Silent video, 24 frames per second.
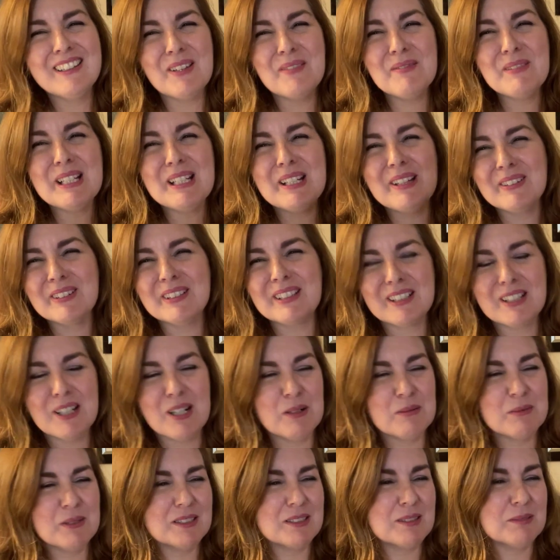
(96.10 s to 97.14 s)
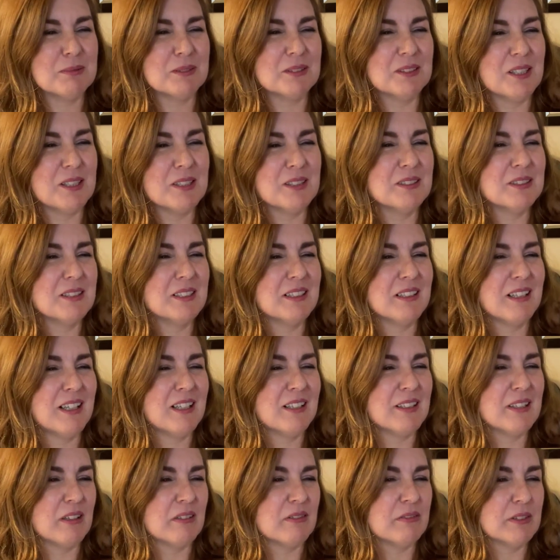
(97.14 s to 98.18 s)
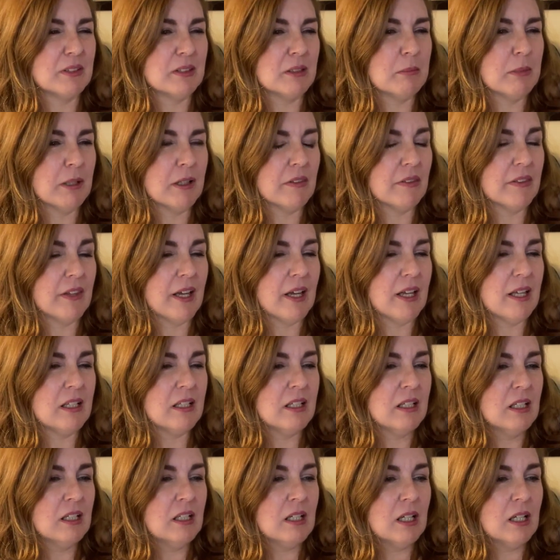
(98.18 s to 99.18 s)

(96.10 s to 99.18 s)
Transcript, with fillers: Let me know in the comments below, you know, how y'all feel about that.